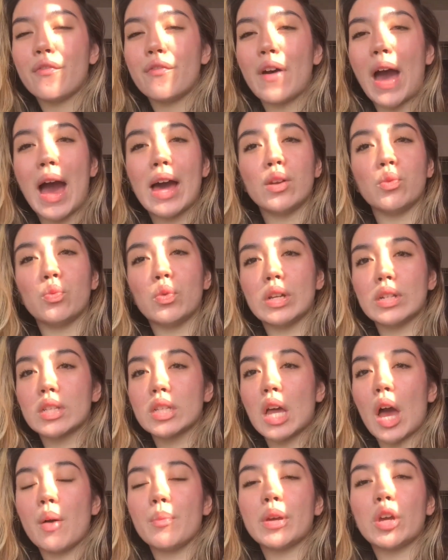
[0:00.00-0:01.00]
Fat was
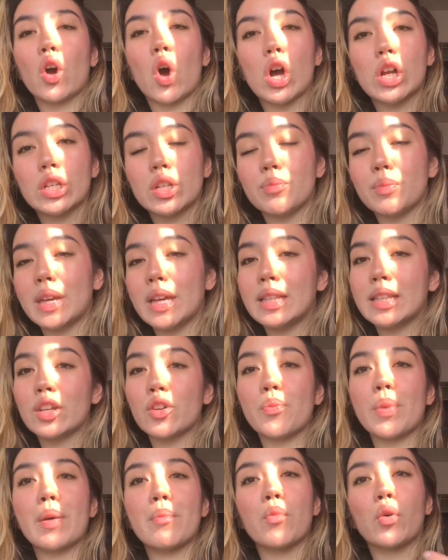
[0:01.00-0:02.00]
coming onto me a
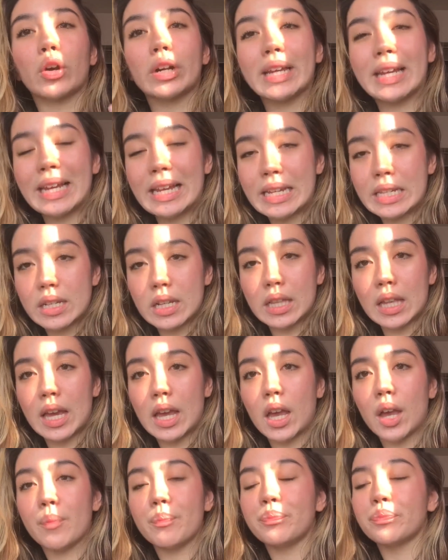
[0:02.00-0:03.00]
little bit more
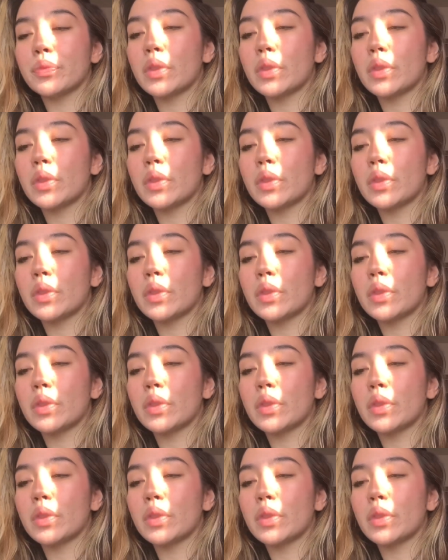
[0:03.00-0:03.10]
easily.